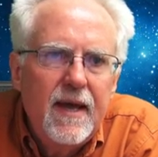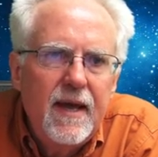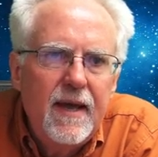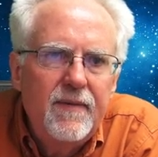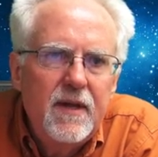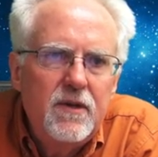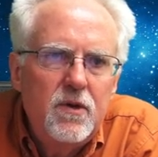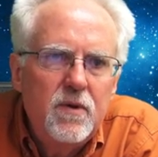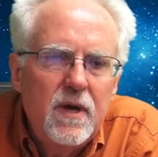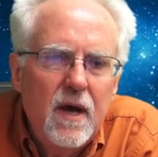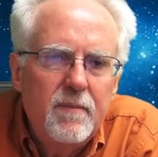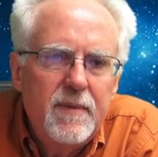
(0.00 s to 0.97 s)
And then you
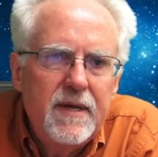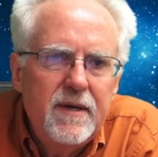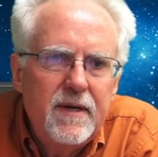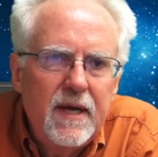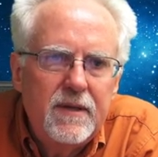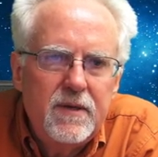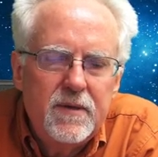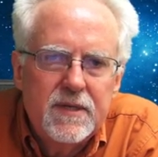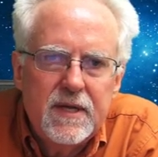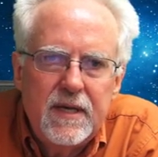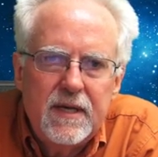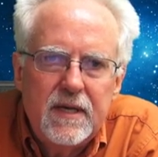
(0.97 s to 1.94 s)
come in and you
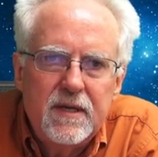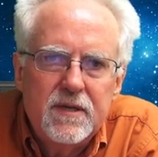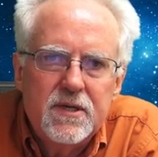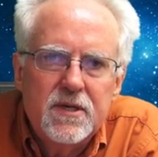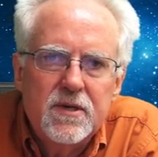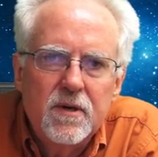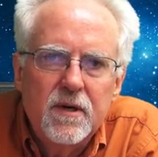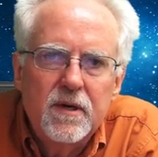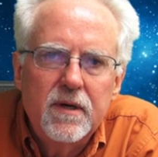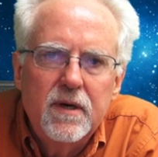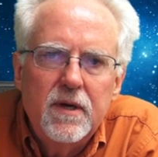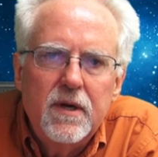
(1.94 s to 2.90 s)
say
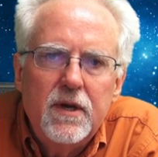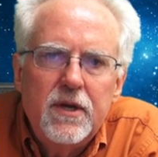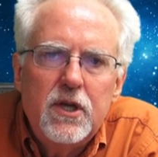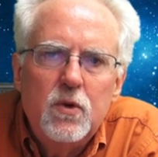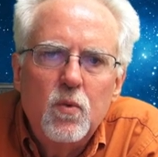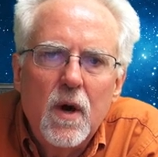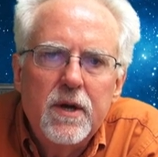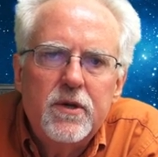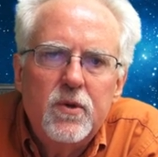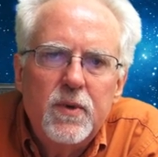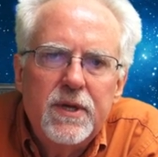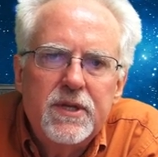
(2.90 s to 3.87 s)
insert. You want
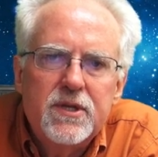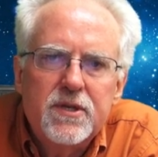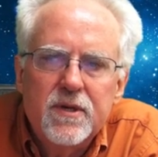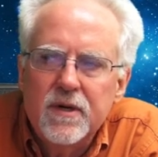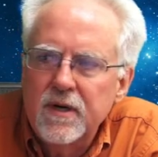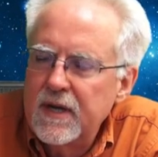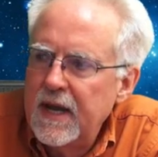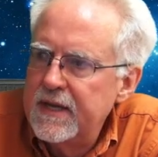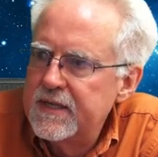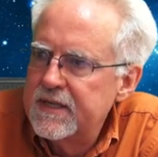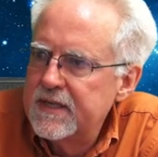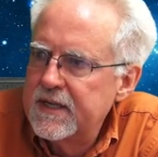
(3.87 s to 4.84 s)
to insert a
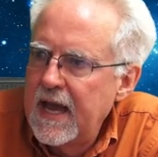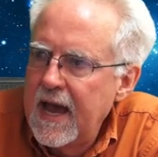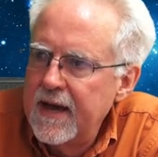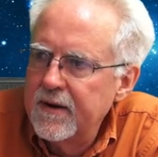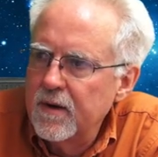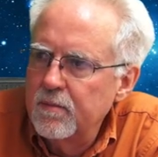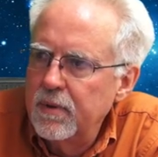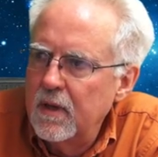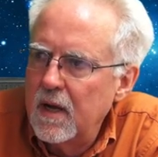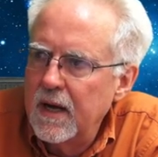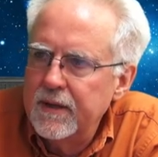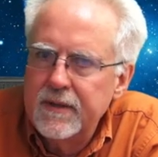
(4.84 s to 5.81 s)
scatter
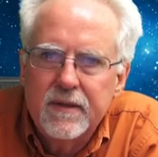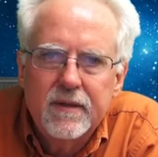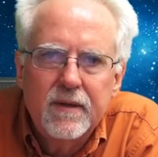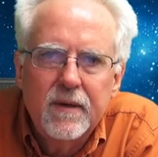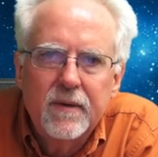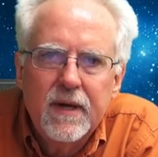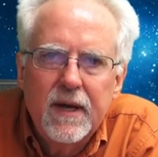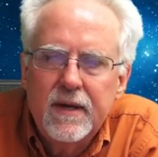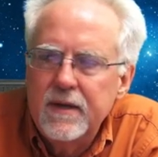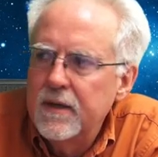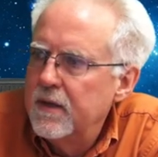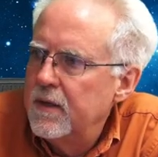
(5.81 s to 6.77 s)
plot,
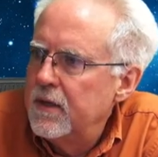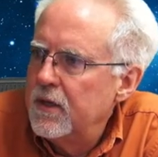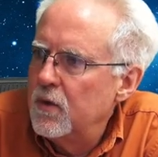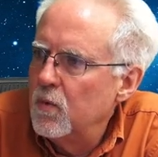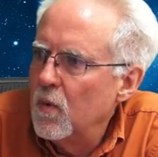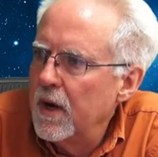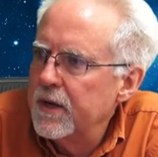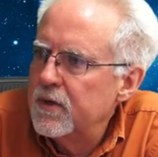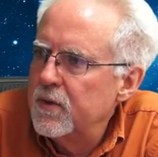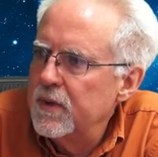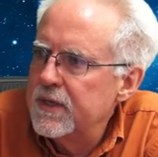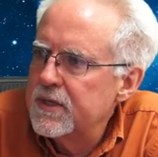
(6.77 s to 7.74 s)
okay? You want
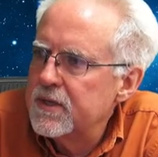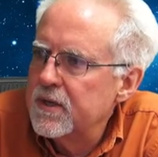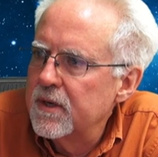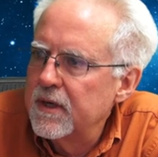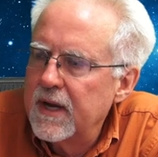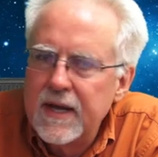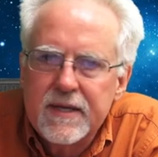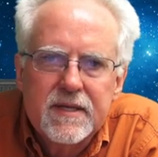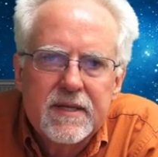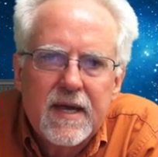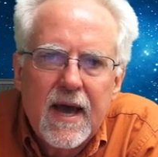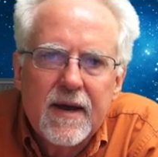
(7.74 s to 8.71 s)
to insert a
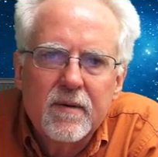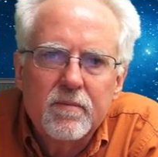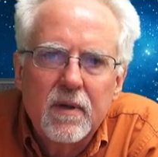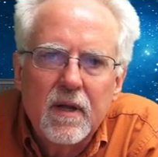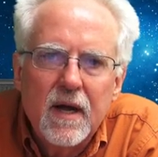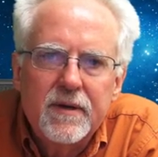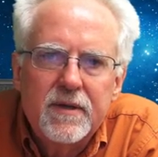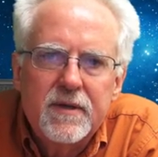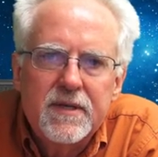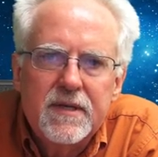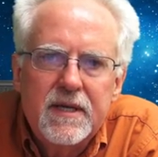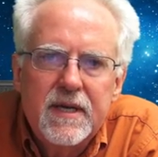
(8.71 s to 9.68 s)
scatter plot.
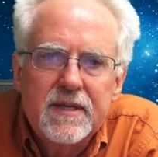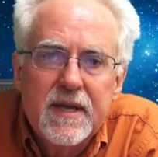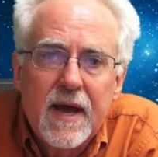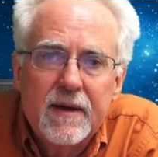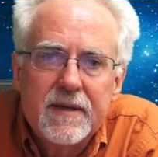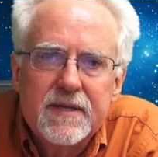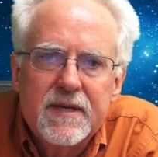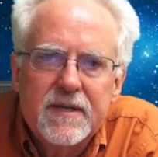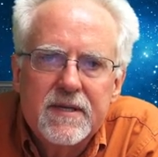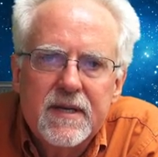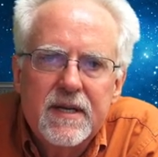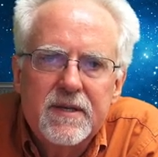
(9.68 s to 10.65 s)
You see it, how it
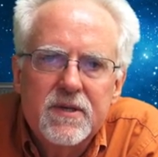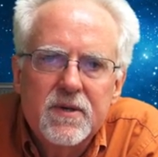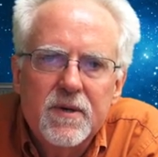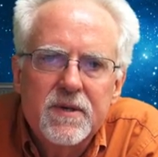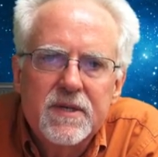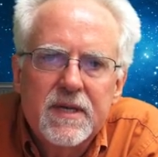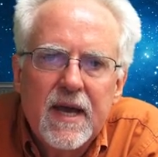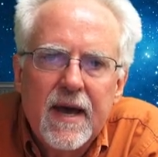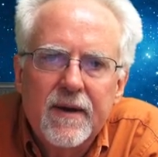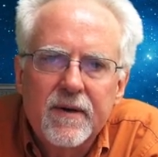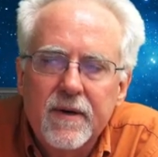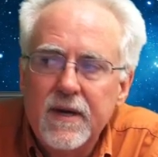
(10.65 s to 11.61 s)
says insert
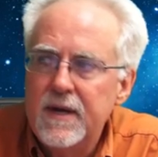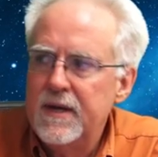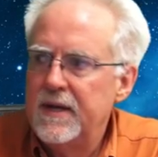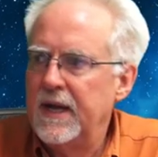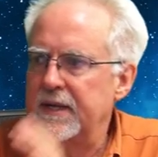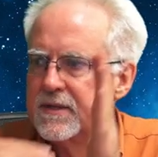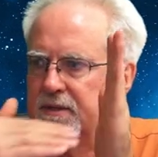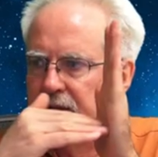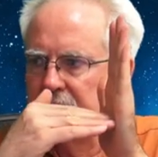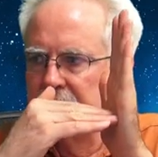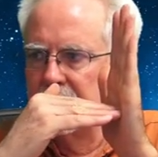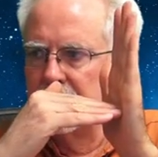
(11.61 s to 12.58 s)
scatter? It's
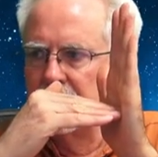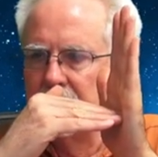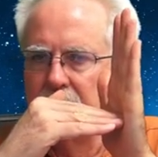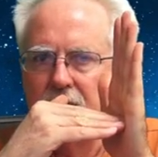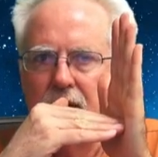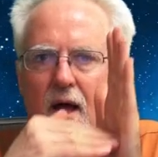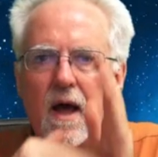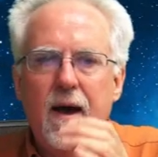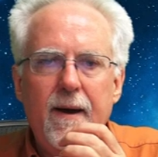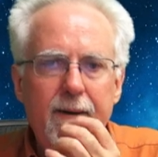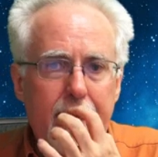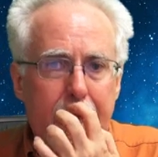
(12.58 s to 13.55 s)
the little
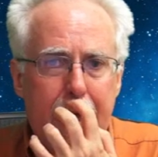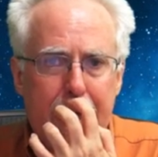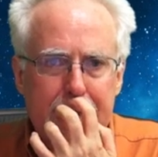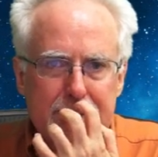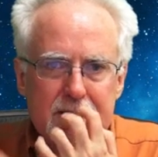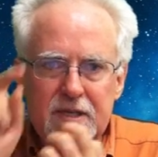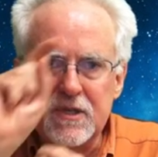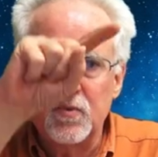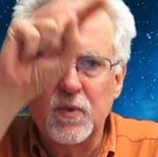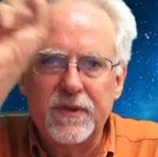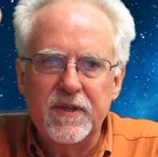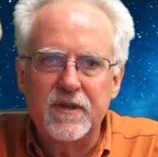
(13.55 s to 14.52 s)
uh, axis
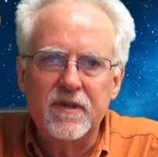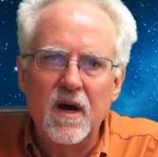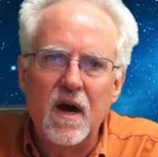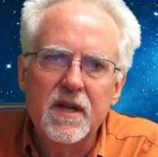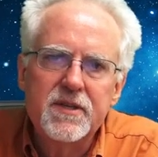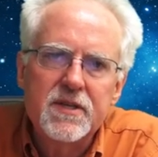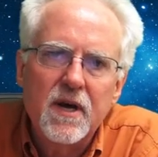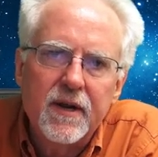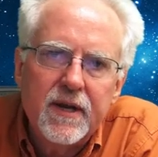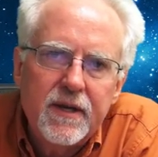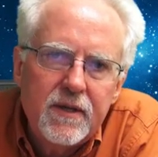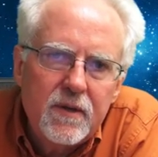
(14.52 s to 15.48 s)
with the dots
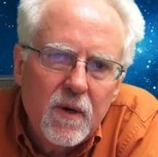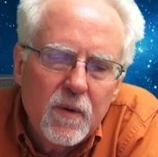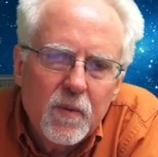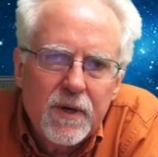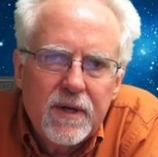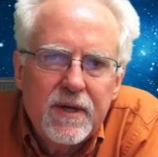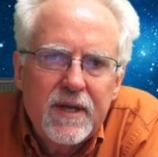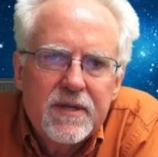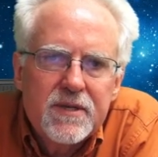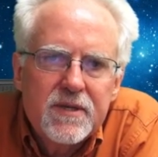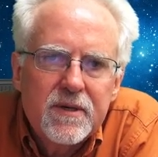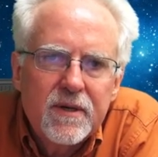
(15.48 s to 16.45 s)
on it. You don't want to
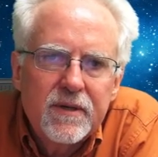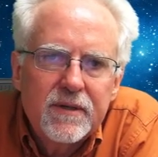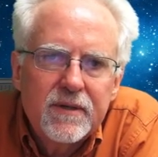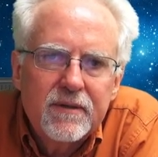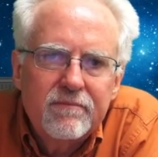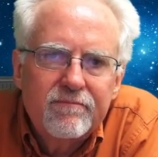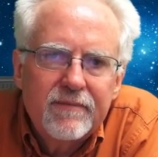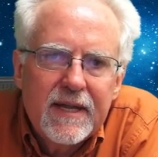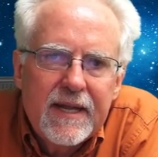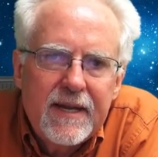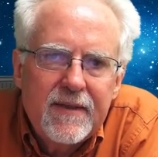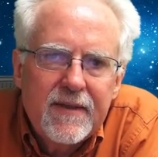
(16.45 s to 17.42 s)
insert
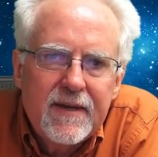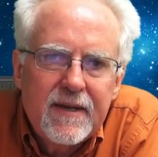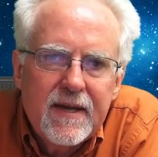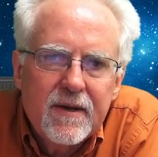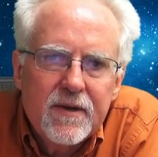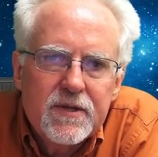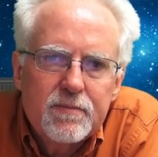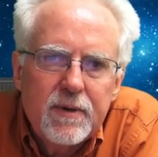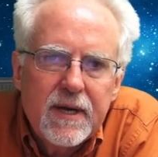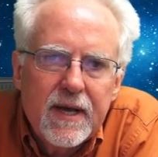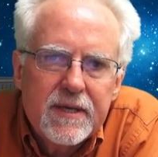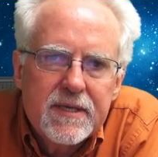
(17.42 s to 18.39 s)
anything else
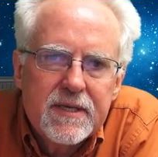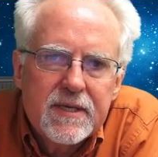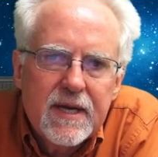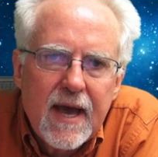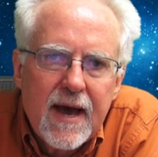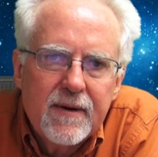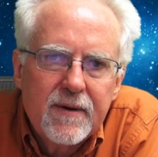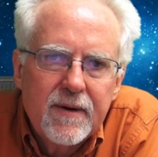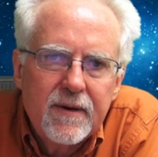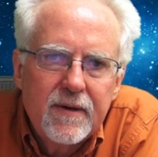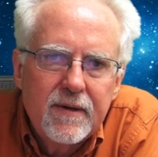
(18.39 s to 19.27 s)
but a scatter.